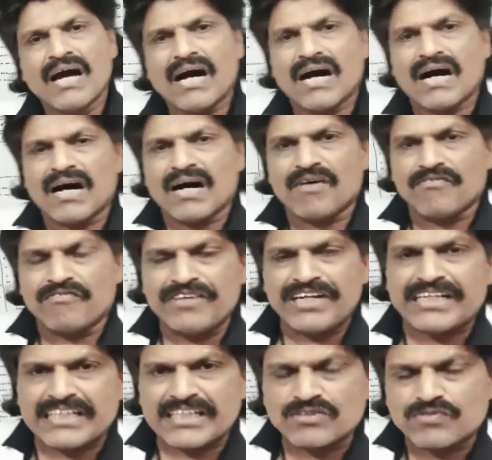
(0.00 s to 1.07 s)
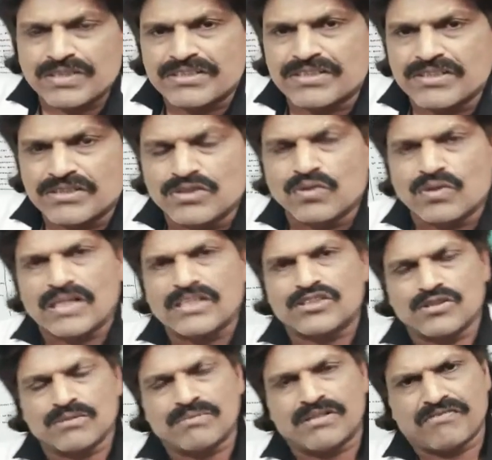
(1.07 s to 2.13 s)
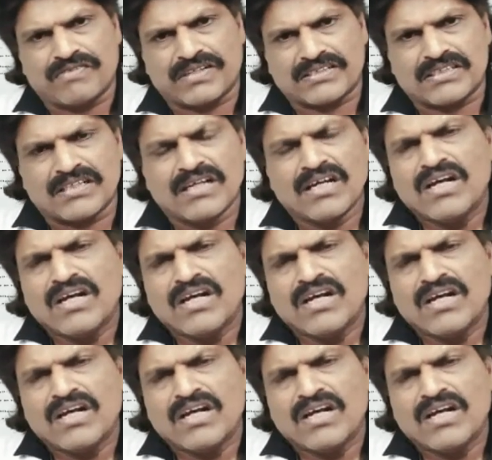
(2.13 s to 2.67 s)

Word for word: uh, fetus with neural tube defects